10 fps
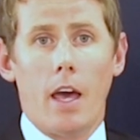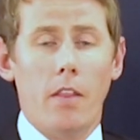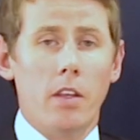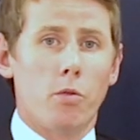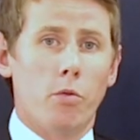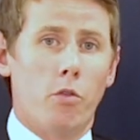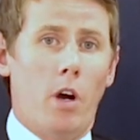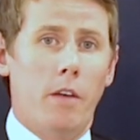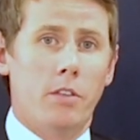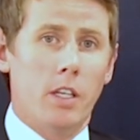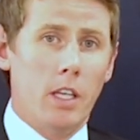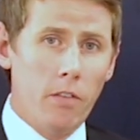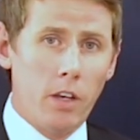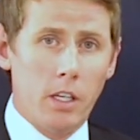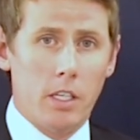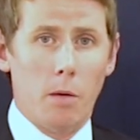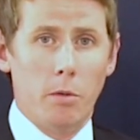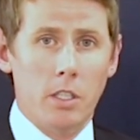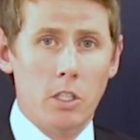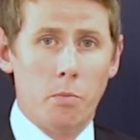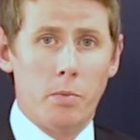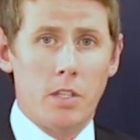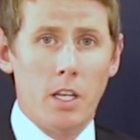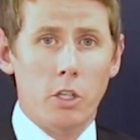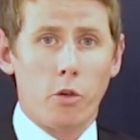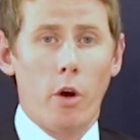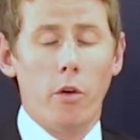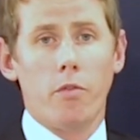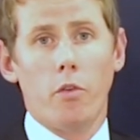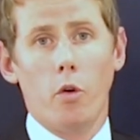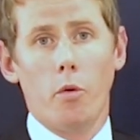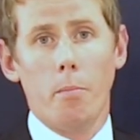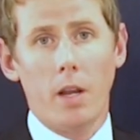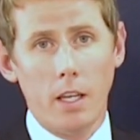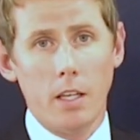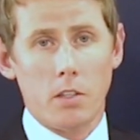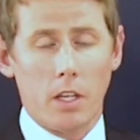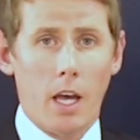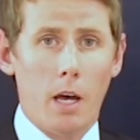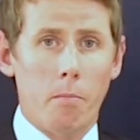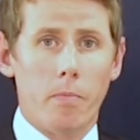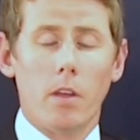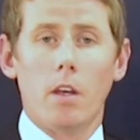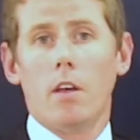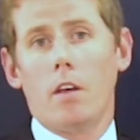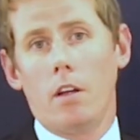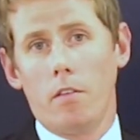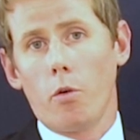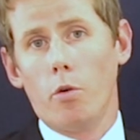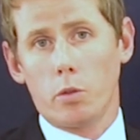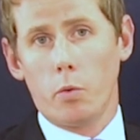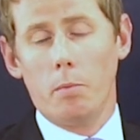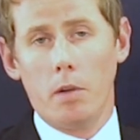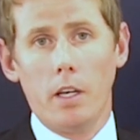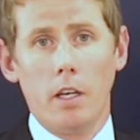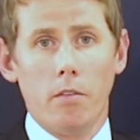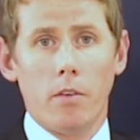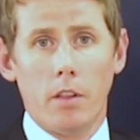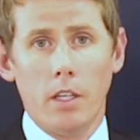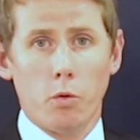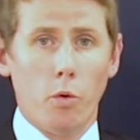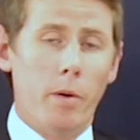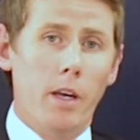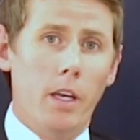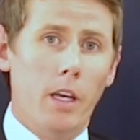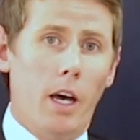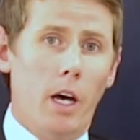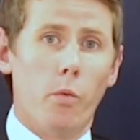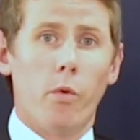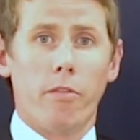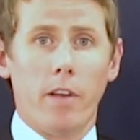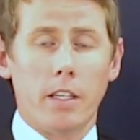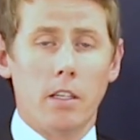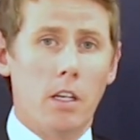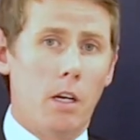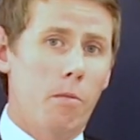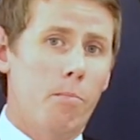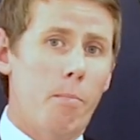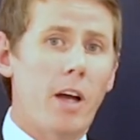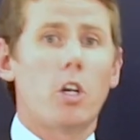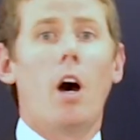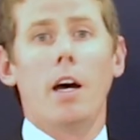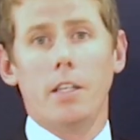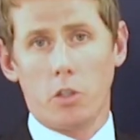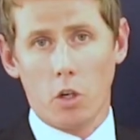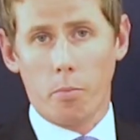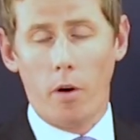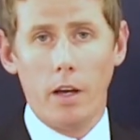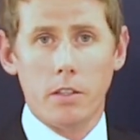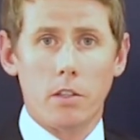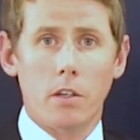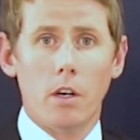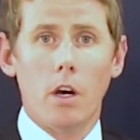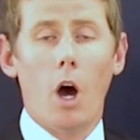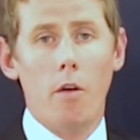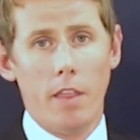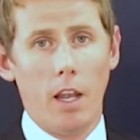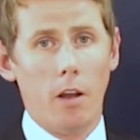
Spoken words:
and this will drive significant double-digit percentage growth for many years to come. And of course, we believe this will be reflected in a much higher stock price over the